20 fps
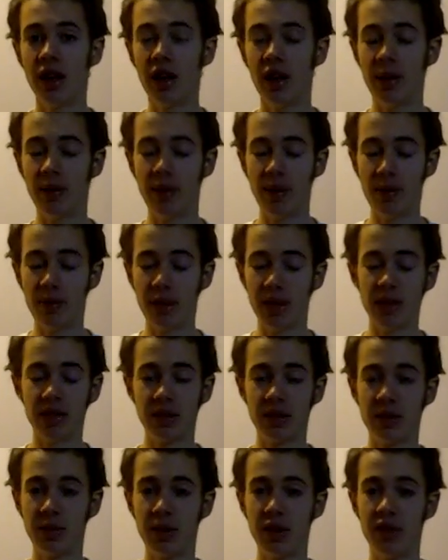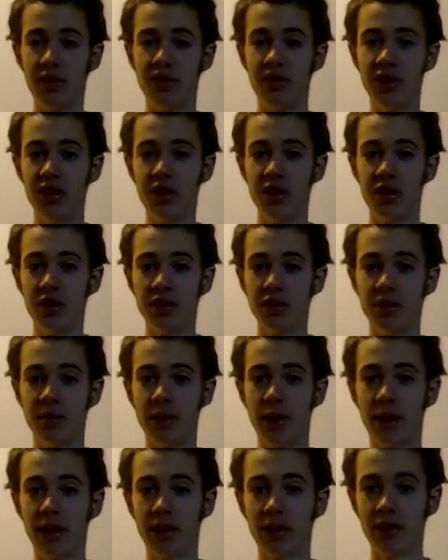uh, I made some other videos
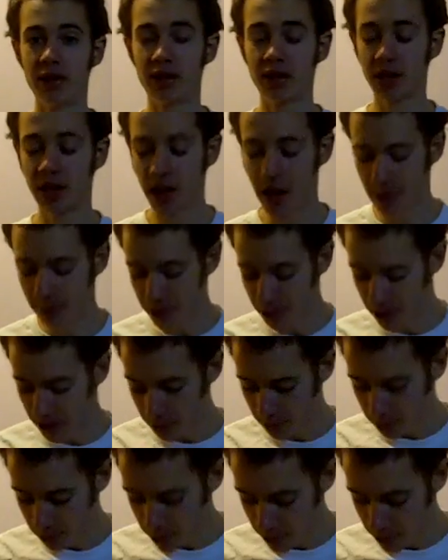about this topic,